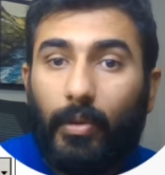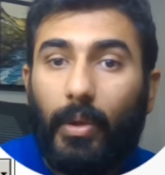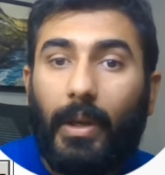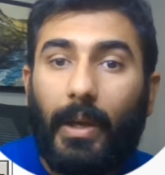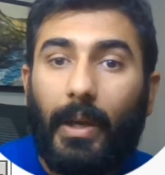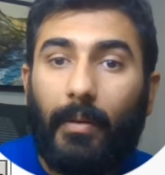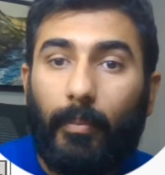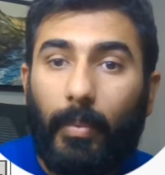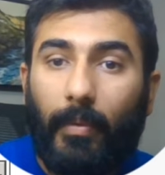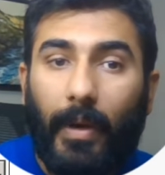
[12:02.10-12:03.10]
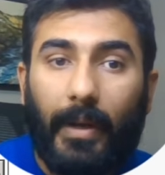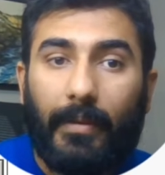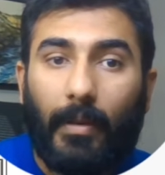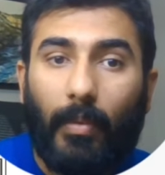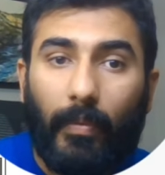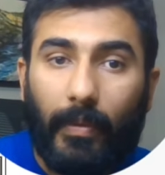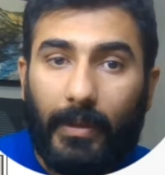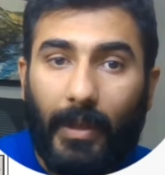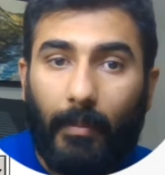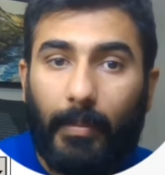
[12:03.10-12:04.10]
So here I have provided some of
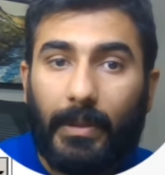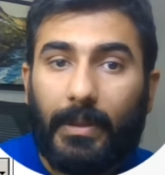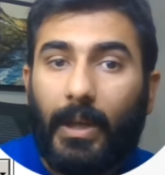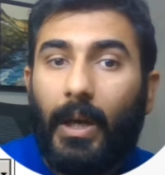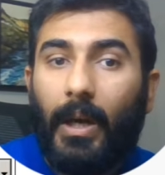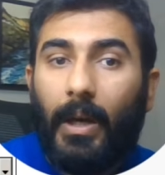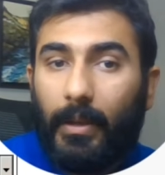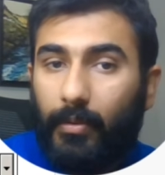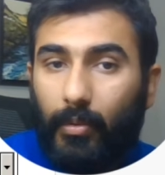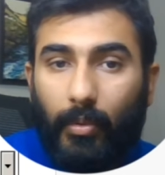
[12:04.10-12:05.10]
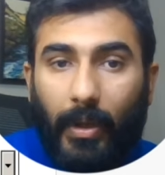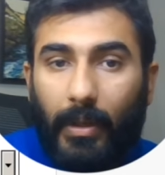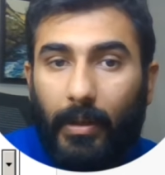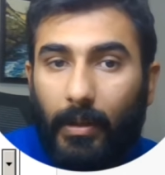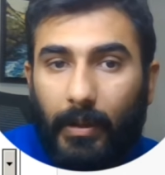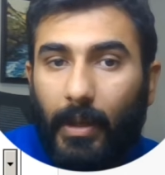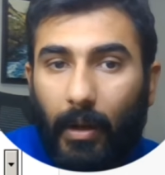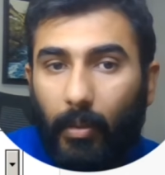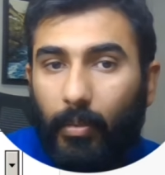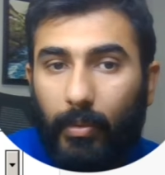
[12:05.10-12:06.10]
examples, so you can see
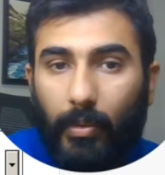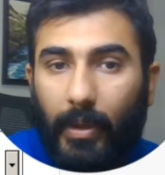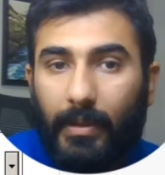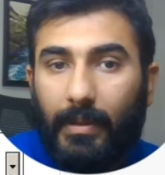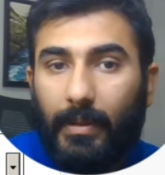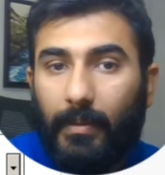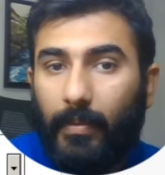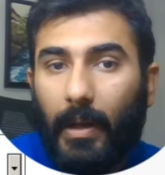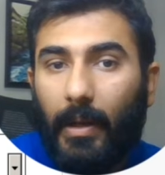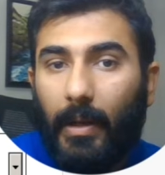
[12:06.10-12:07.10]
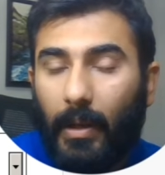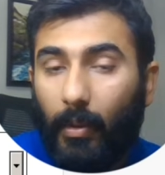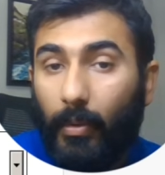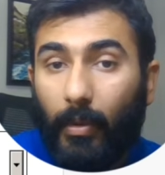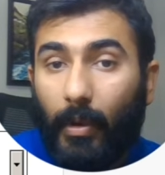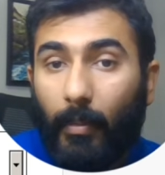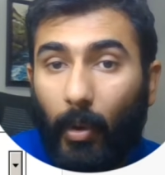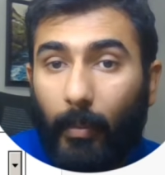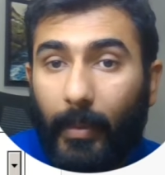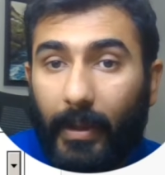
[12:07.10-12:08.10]
how you can fill out your
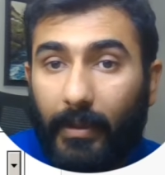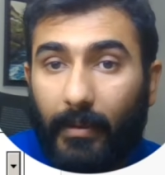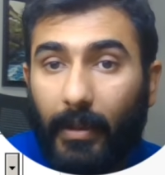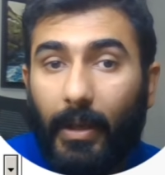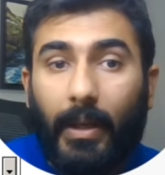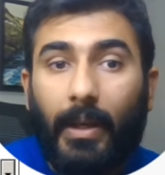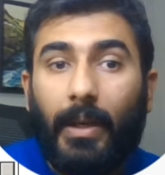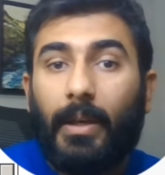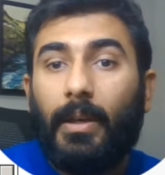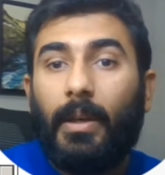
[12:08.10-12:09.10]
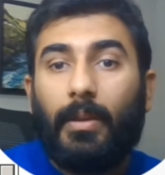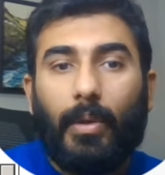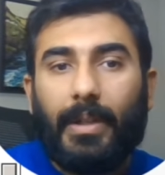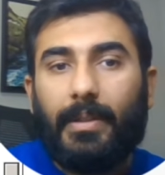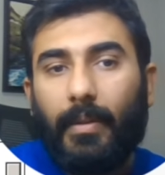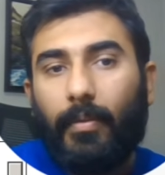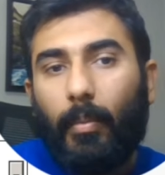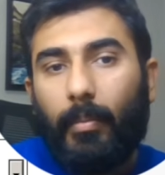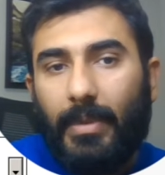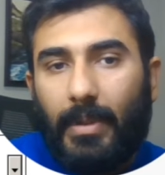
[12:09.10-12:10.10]
employment history. So let's say
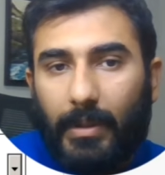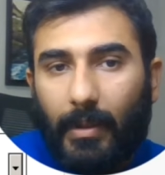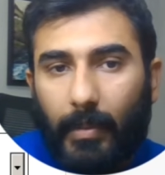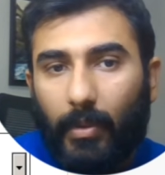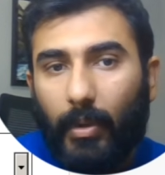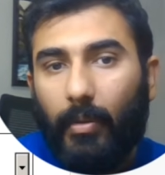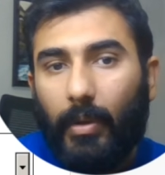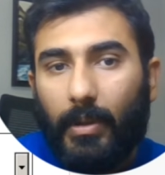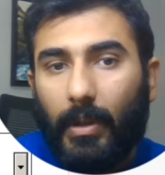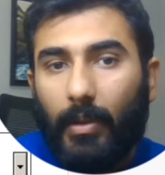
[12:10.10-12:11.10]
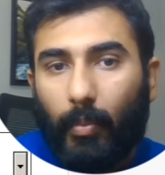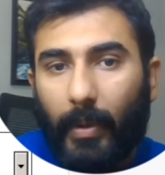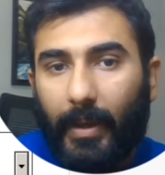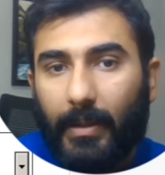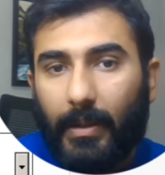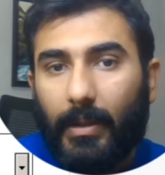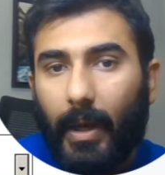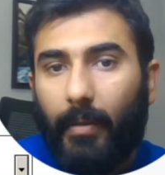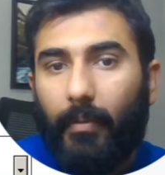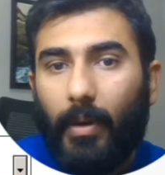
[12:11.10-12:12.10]
from December 2023 to present,
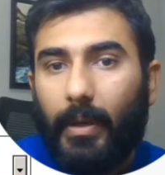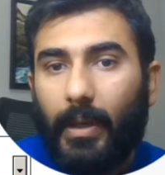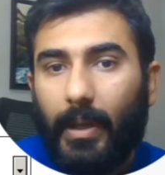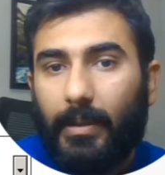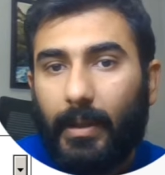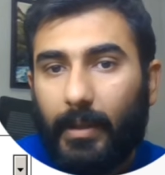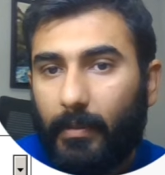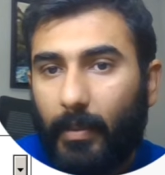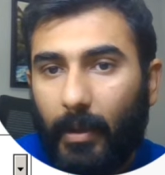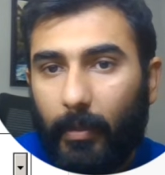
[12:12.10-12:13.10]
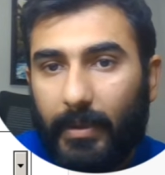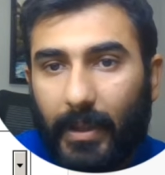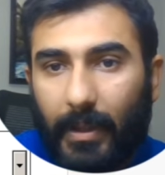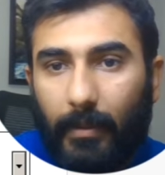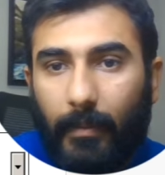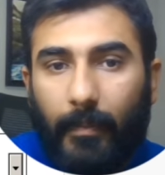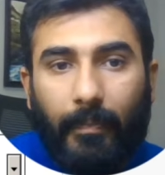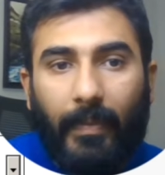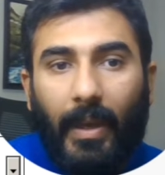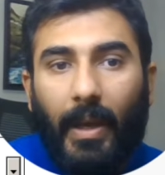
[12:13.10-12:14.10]
I am working as a customer representative,
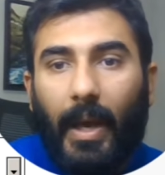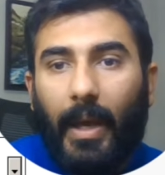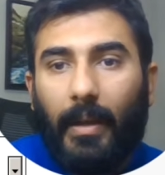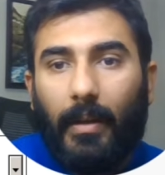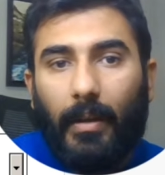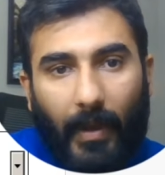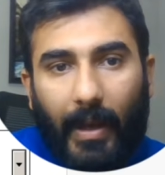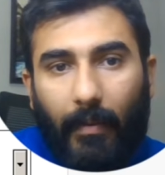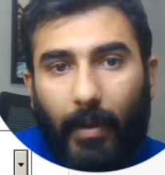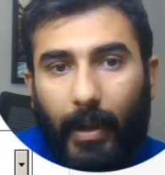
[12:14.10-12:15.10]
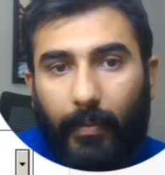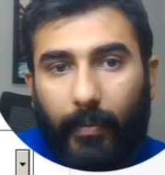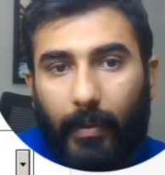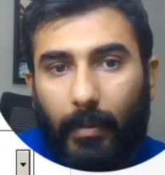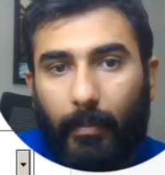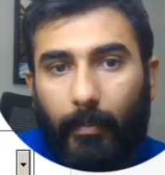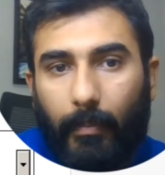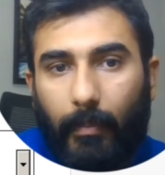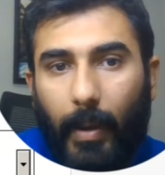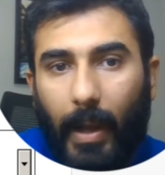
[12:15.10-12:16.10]
and I have left
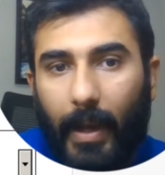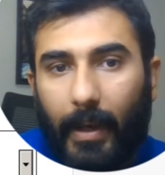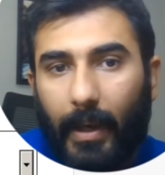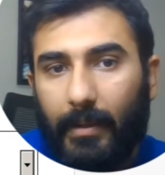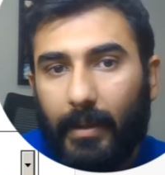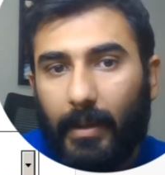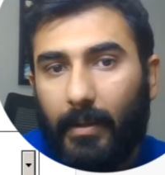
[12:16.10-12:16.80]
blank as it